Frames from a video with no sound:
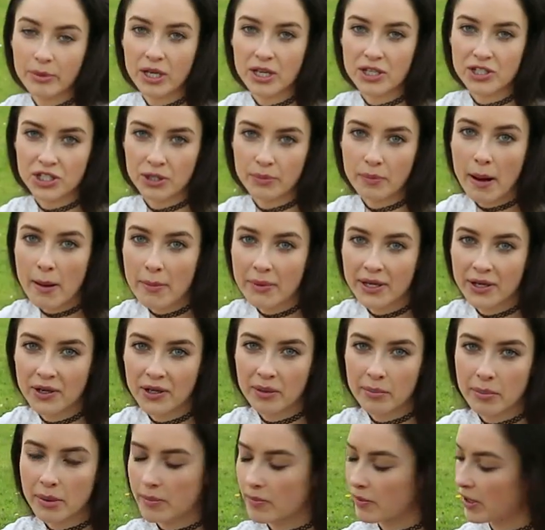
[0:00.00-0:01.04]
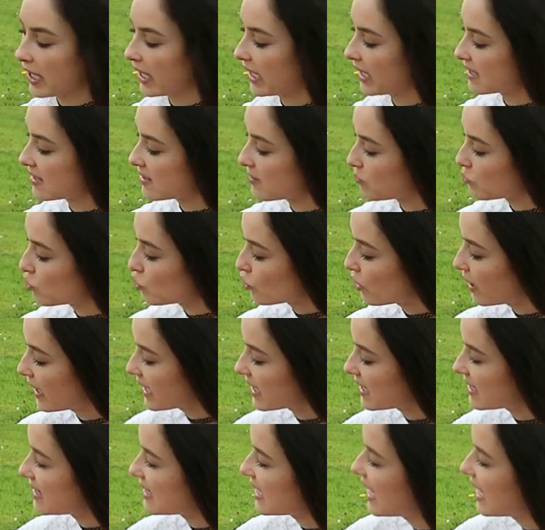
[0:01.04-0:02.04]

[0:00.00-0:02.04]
because you're probably gonna be bringing some drinks